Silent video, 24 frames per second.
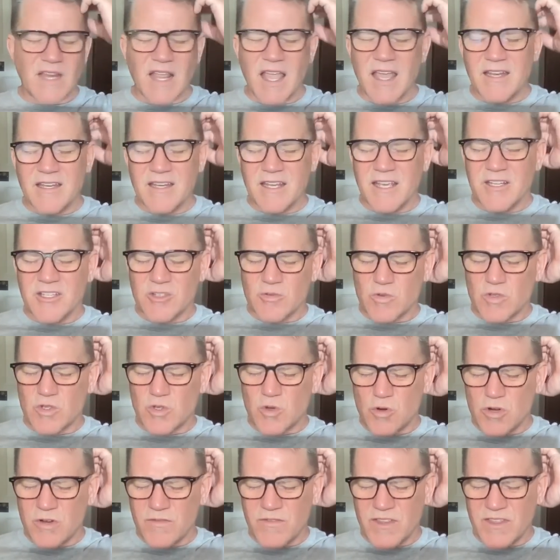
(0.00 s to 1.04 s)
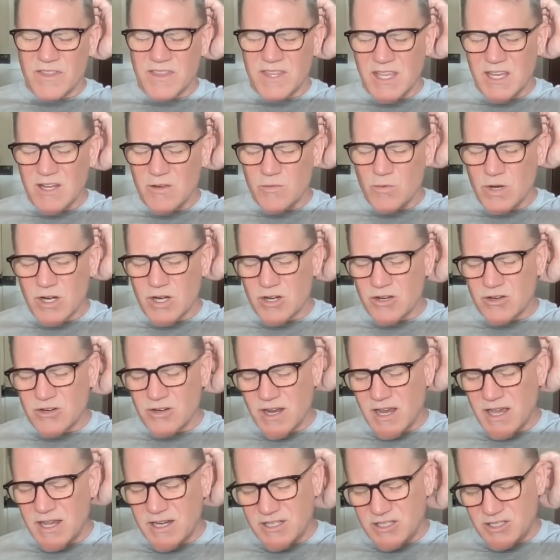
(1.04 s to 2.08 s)
And it's sort of a thing
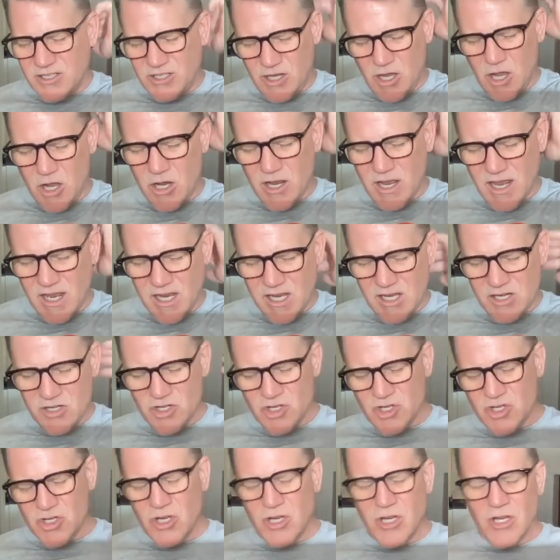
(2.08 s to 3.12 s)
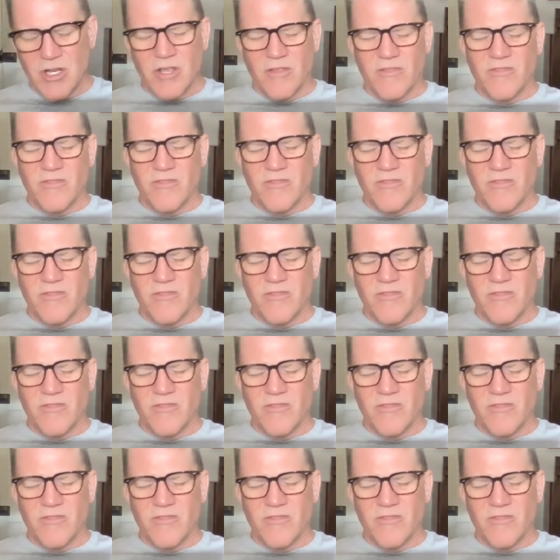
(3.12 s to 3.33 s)
where at a young age,